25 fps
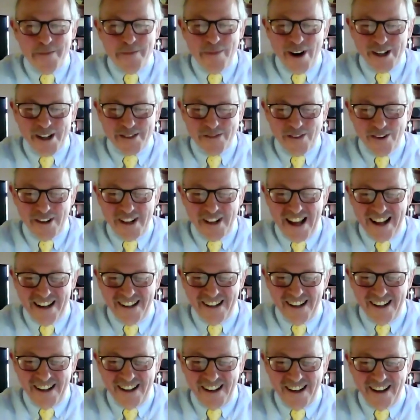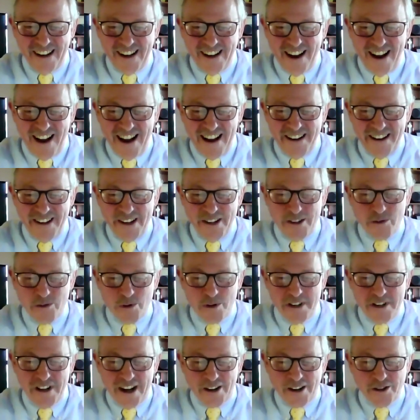much for that kind
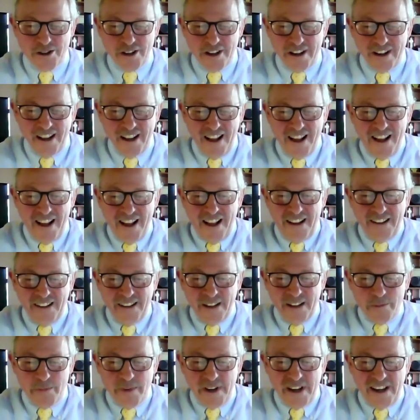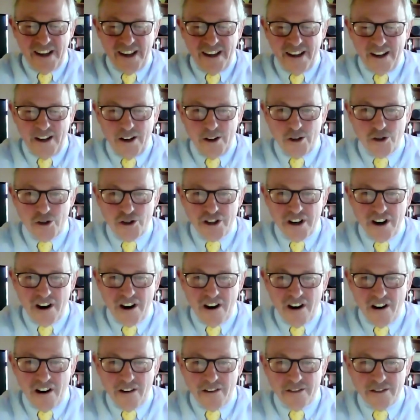introduction. Let me
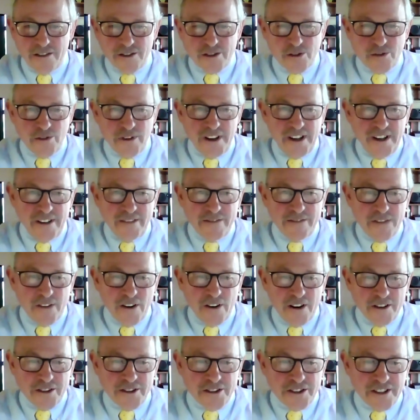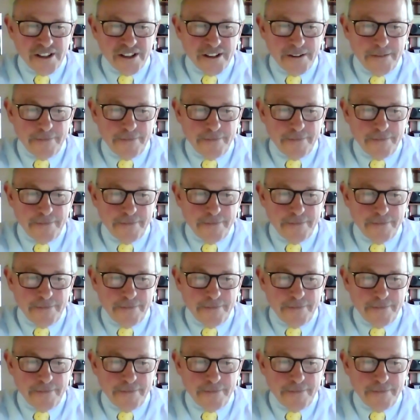share the screen first.